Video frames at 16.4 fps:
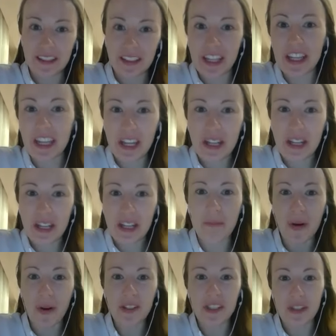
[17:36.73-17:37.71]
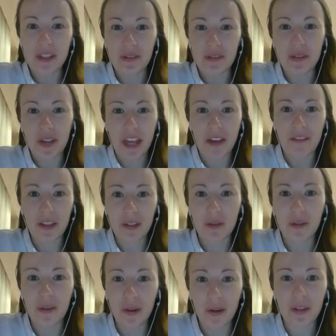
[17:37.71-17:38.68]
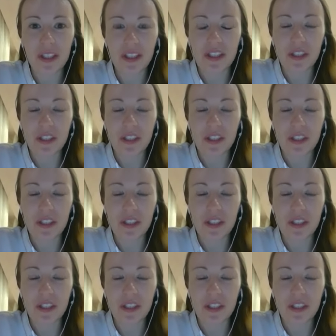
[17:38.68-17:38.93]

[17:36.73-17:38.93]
tick in the box, if you have it or not,